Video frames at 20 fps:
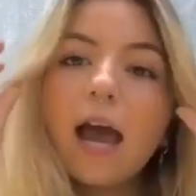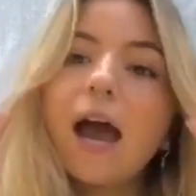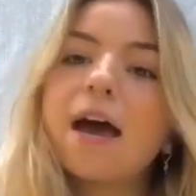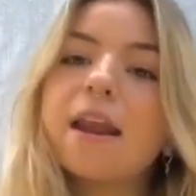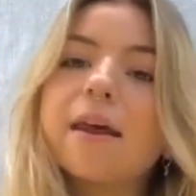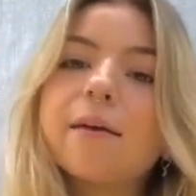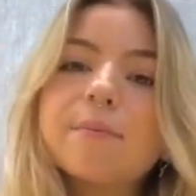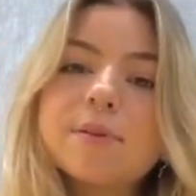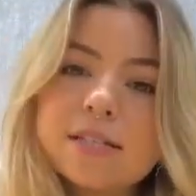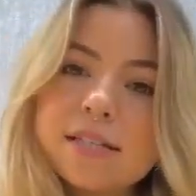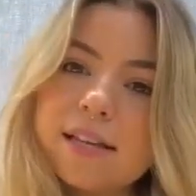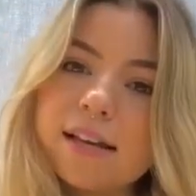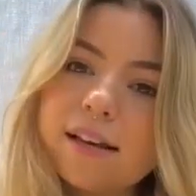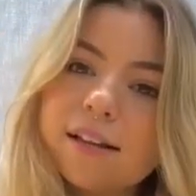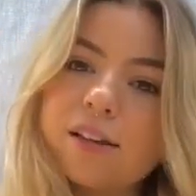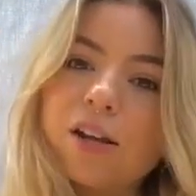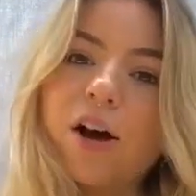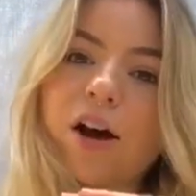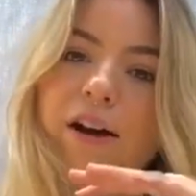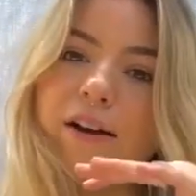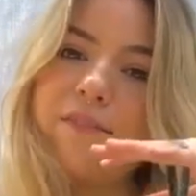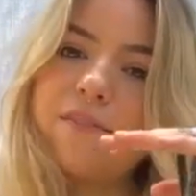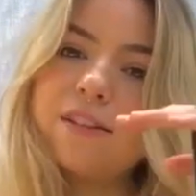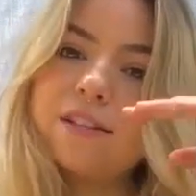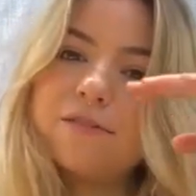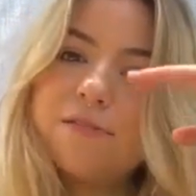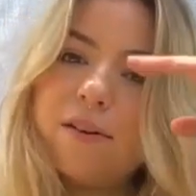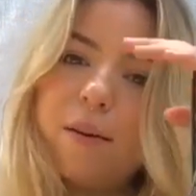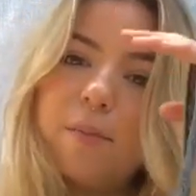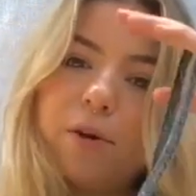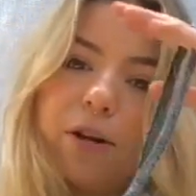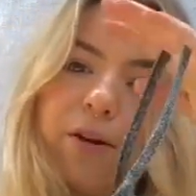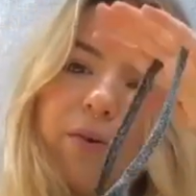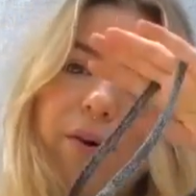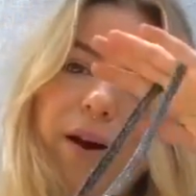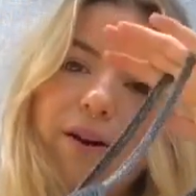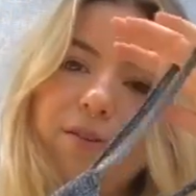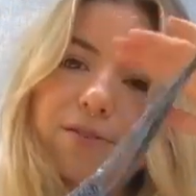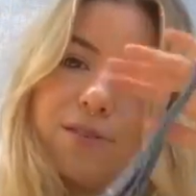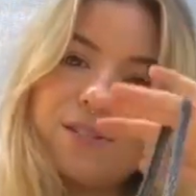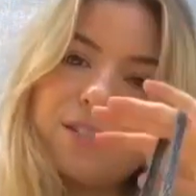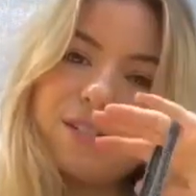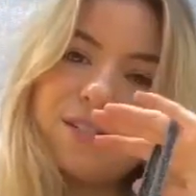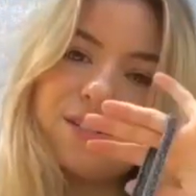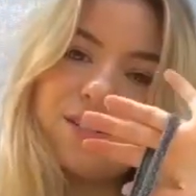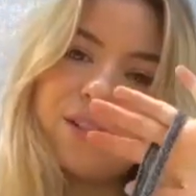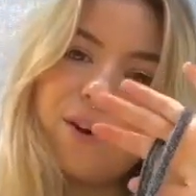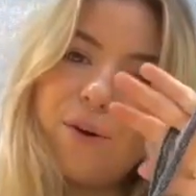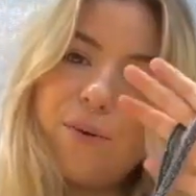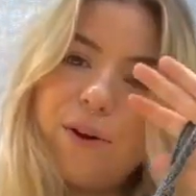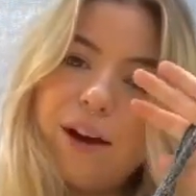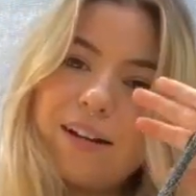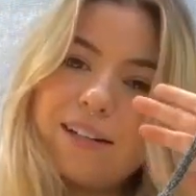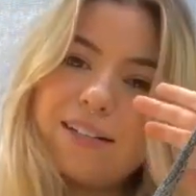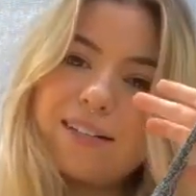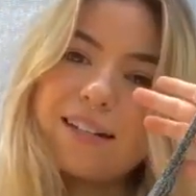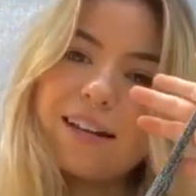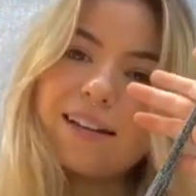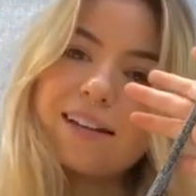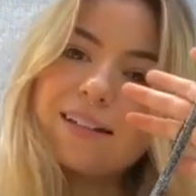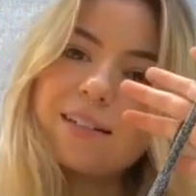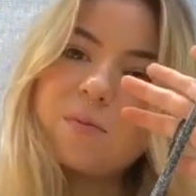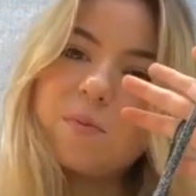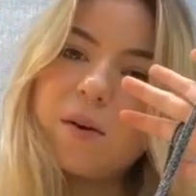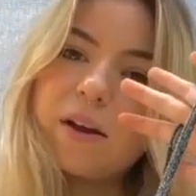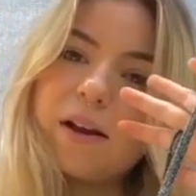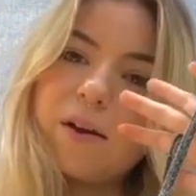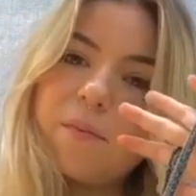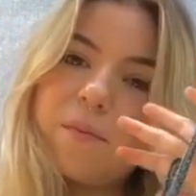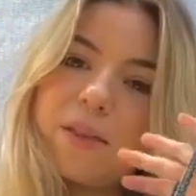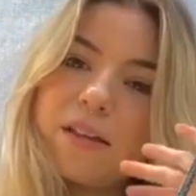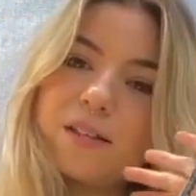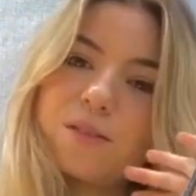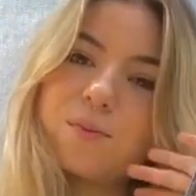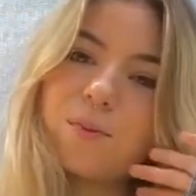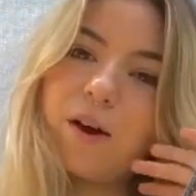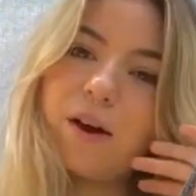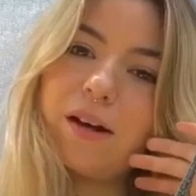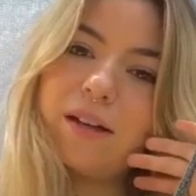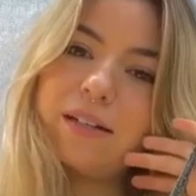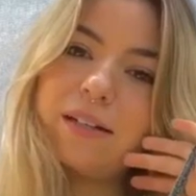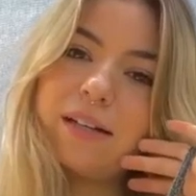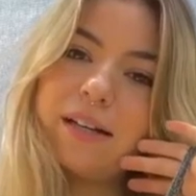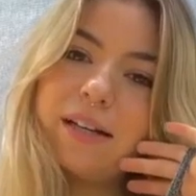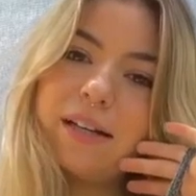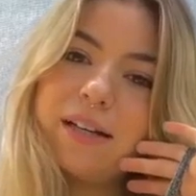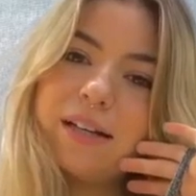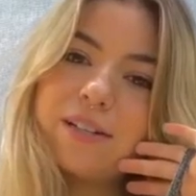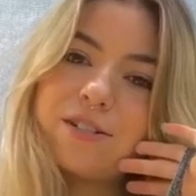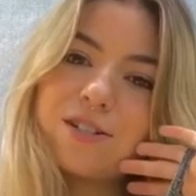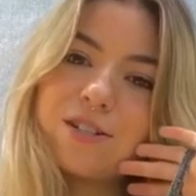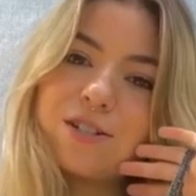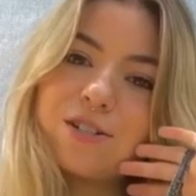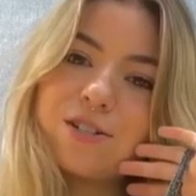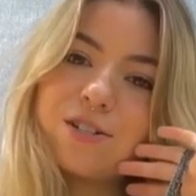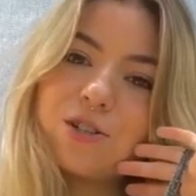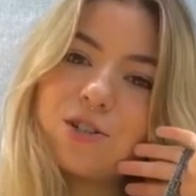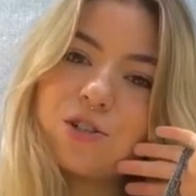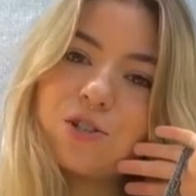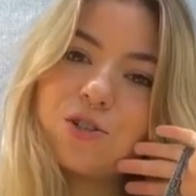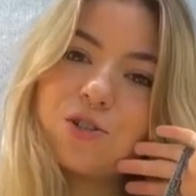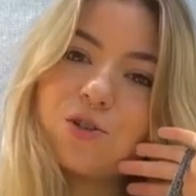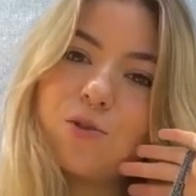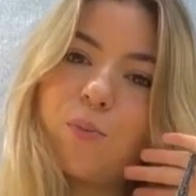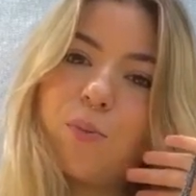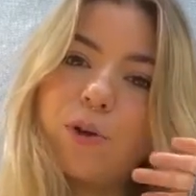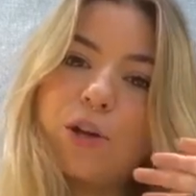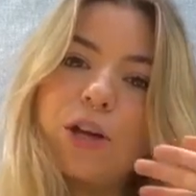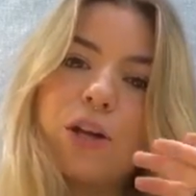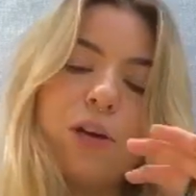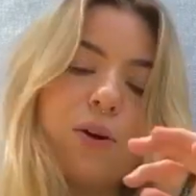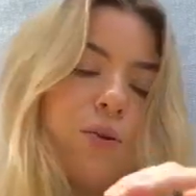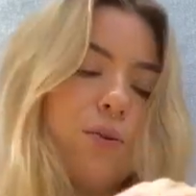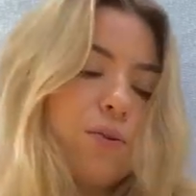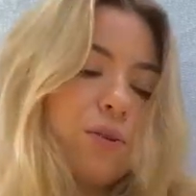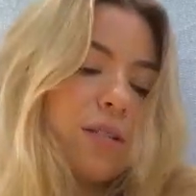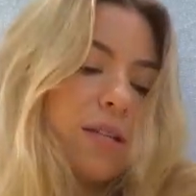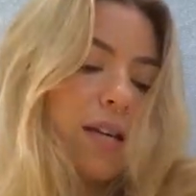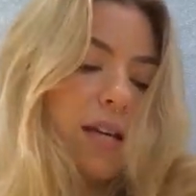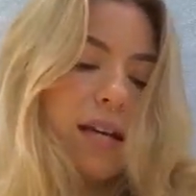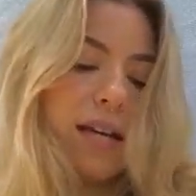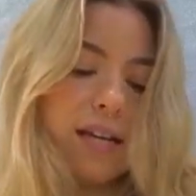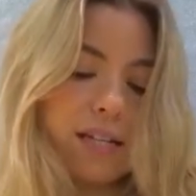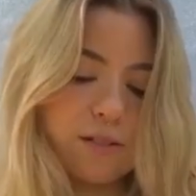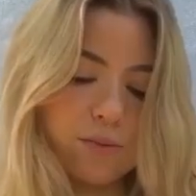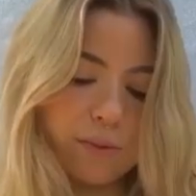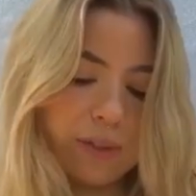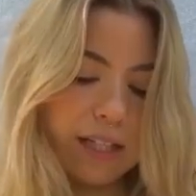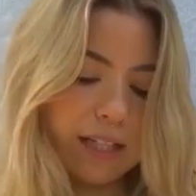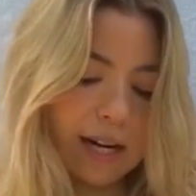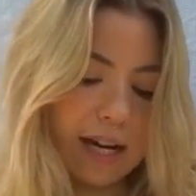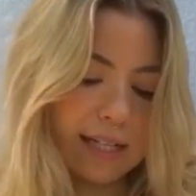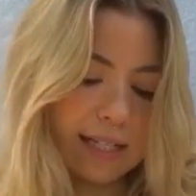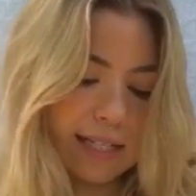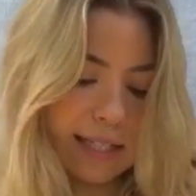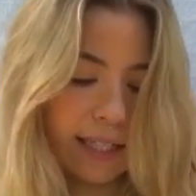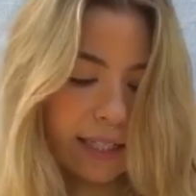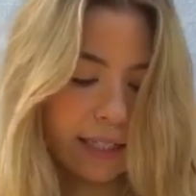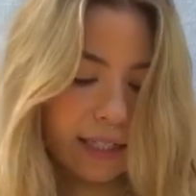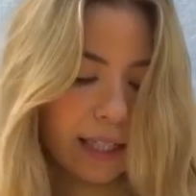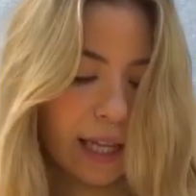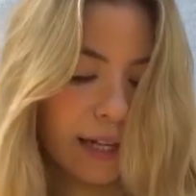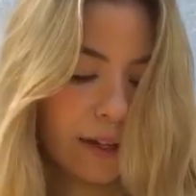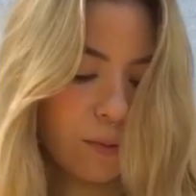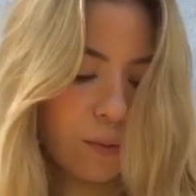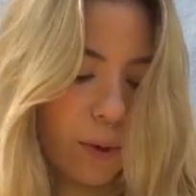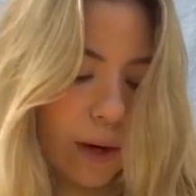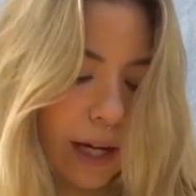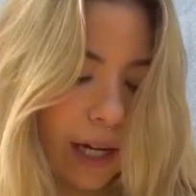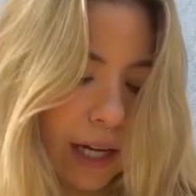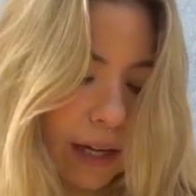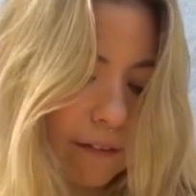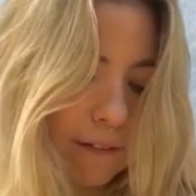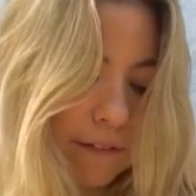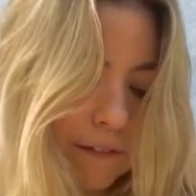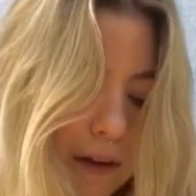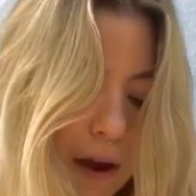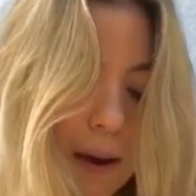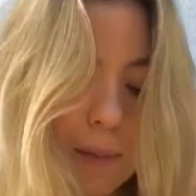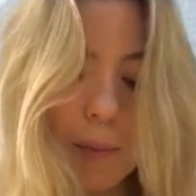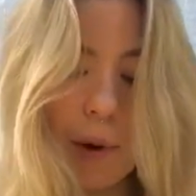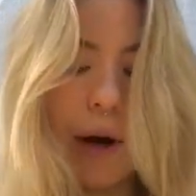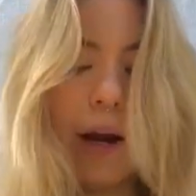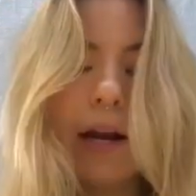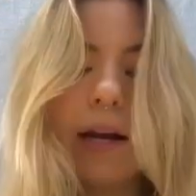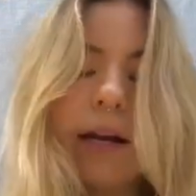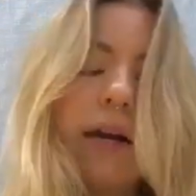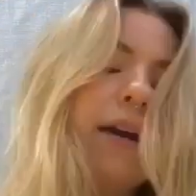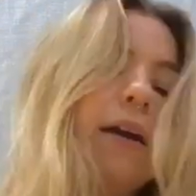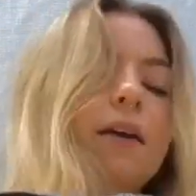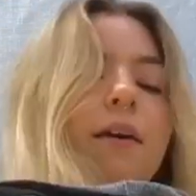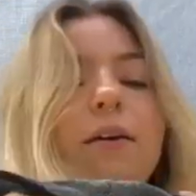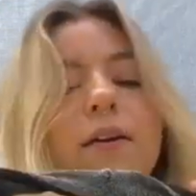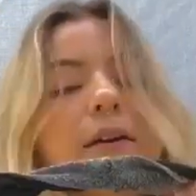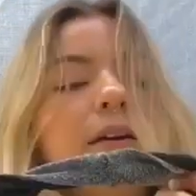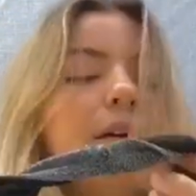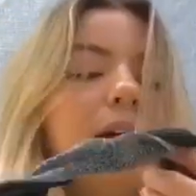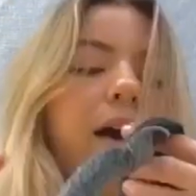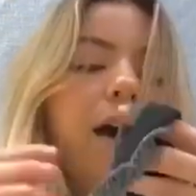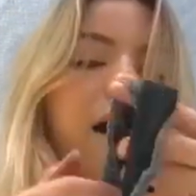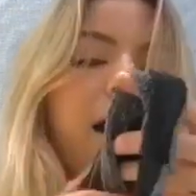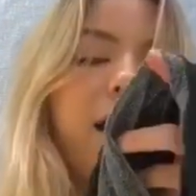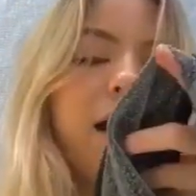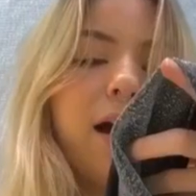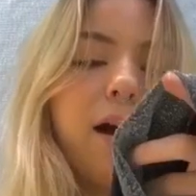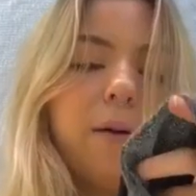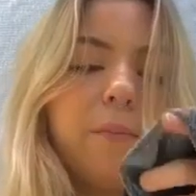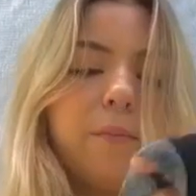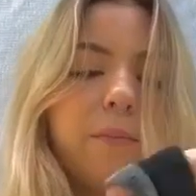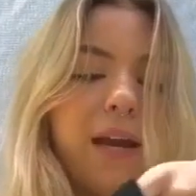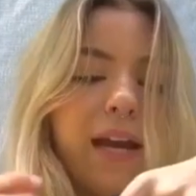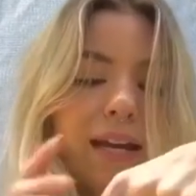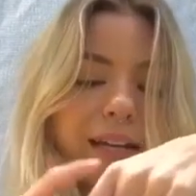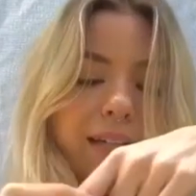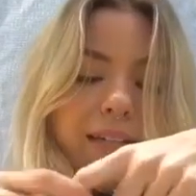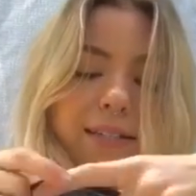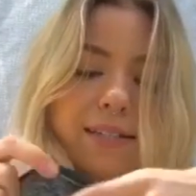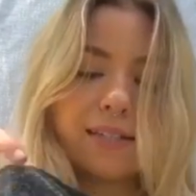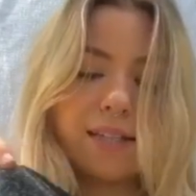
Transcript: I've been seeing a lot of this fabric around, so I decided to pick up this one. Just super cute. It's a really nice lightweight fabric, and it's